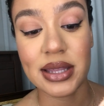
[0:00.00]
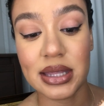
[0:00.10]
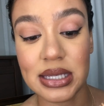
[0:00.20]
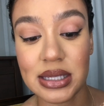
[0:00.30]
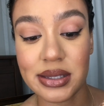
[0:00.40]

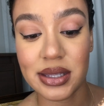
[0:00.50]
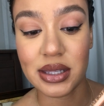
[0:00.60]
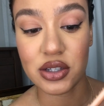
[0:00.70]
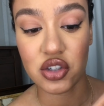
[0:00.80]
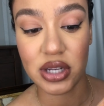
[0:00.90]
This is in
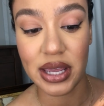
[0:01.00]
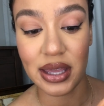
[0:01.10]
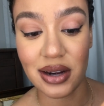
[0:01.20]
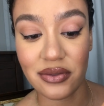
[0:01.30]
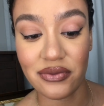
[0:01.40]
the
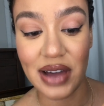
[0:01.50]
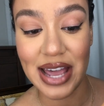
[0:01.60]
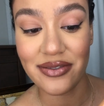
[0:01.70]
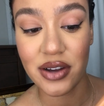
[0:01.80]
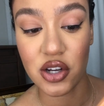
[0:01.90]
shade
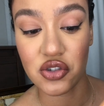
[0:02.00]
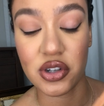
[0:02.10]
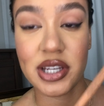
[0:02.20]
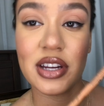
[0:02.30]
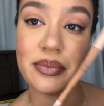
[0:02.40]

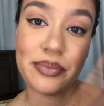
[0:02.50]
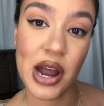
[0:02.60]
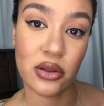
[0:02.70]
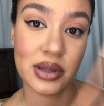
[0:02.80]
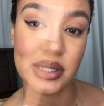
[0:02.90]
500
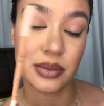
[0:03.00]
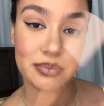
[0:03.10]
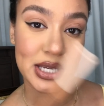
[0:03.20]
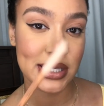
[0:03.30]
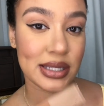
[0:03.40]
Boundless
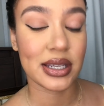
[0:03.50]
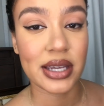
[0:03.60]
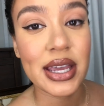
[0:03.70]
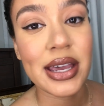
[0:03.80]
Bisque.